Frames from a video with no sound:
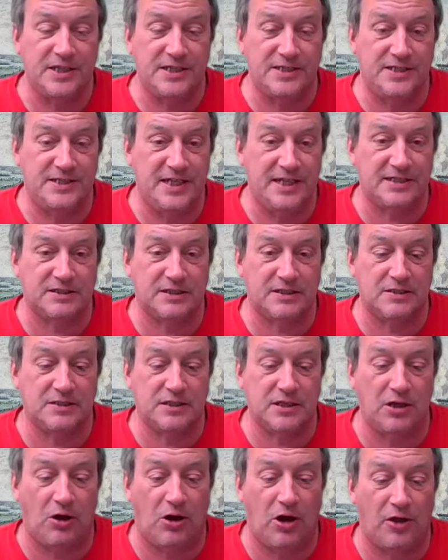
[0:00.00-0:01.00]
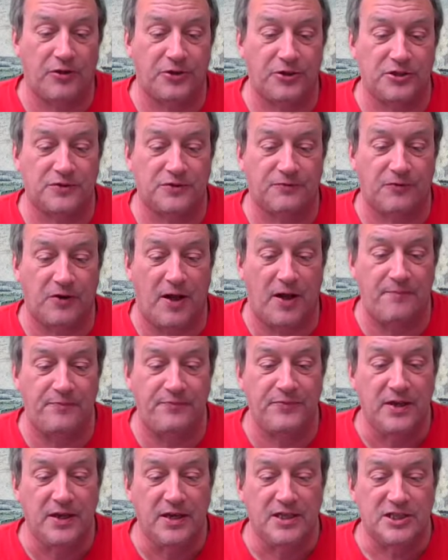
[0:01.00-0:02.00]
to distance the authors
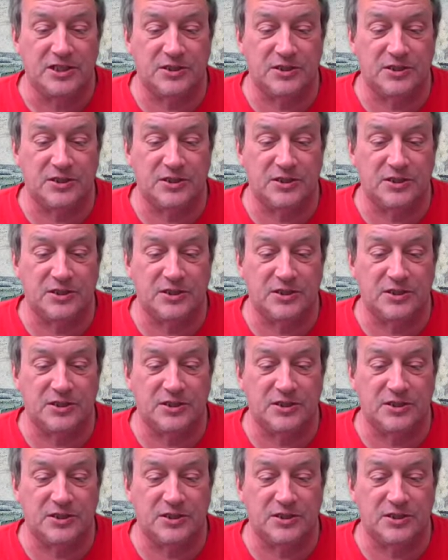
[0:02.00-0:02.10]
from